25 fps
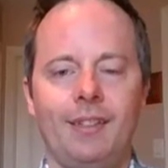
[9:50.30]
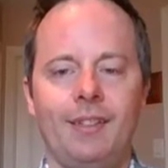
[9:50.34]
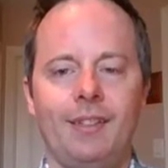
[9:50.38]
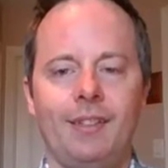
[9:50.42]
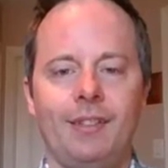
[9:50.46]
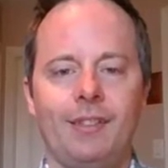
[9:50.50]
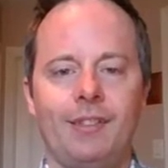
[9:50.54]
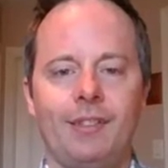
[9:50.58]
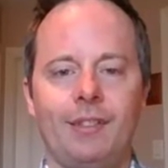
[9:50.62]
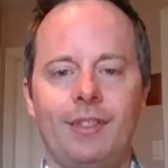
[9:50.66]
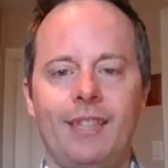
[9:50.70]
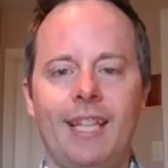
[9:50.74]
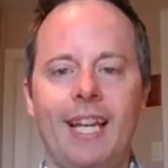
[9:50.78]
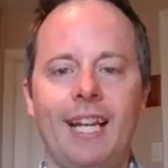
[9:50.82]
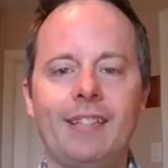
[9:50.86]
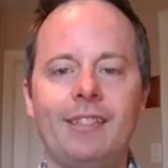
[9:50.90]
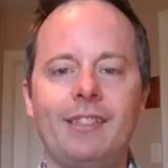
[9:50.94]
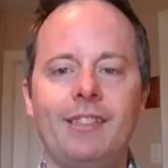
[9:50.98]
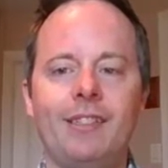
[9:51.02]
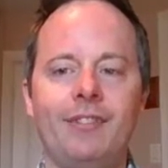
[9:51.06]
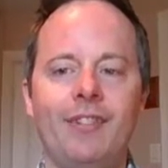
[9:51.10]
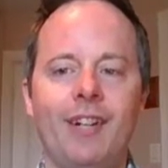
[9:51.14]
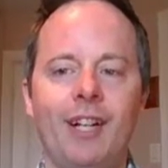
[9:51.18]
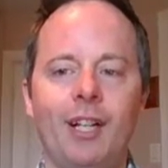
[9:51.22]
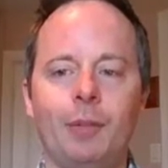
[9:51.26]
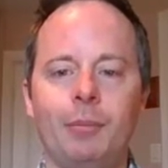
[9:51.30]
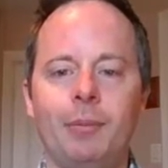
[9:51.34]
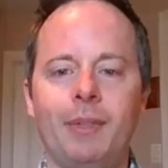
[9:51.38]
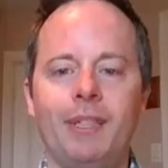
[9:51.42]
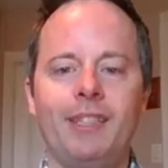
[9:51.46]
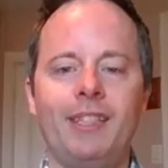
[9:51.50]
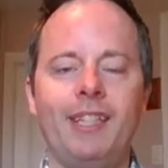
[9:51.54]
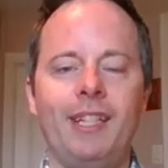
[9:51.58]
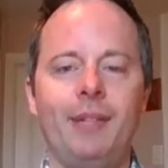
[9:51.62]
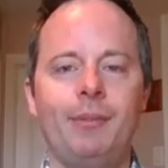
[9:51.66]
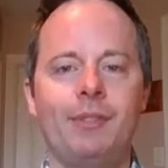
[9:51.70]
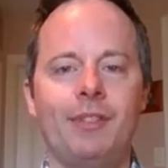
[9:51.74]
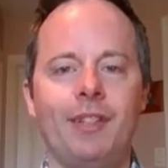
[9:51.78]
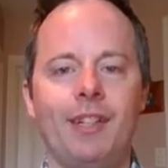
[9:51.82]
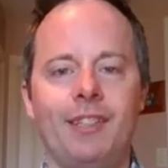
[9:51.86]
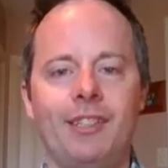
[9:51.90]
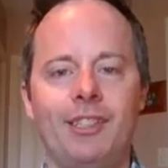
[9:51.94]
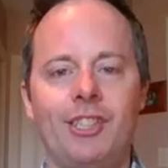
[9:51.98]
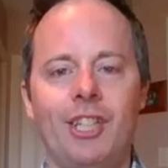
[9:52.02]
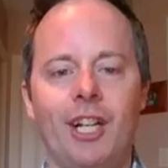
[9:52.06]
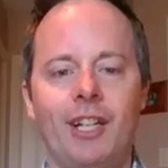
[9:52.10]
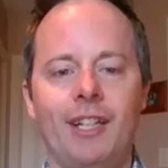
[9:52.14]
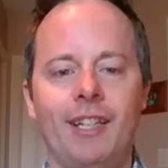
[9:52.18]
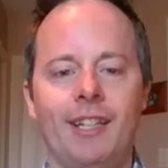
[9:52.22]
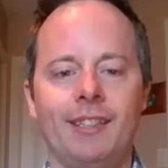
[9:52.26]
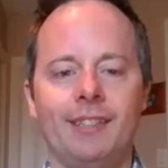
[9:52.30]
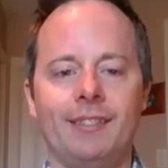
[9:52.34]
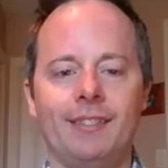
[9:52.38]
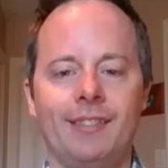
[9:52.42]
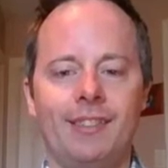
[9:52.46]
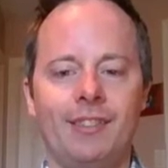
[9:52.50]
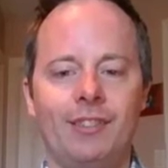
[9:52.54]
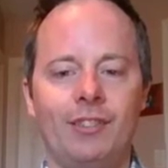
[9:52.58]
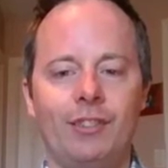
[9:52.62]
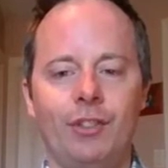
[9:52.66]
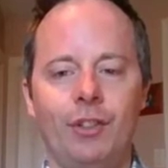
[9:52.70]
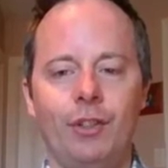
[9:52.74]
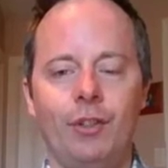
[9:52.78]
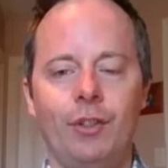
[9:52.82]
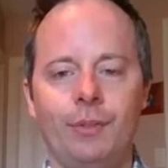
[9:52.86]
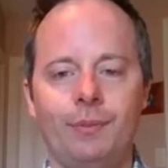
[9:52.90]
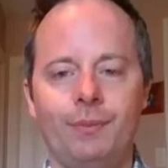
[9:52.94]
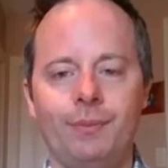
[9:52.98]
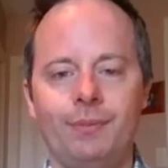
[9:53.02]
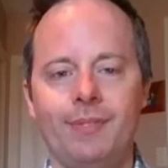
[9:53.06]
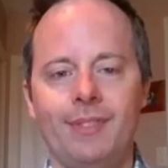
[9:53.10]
So Dash development keeps on chugging. It's true.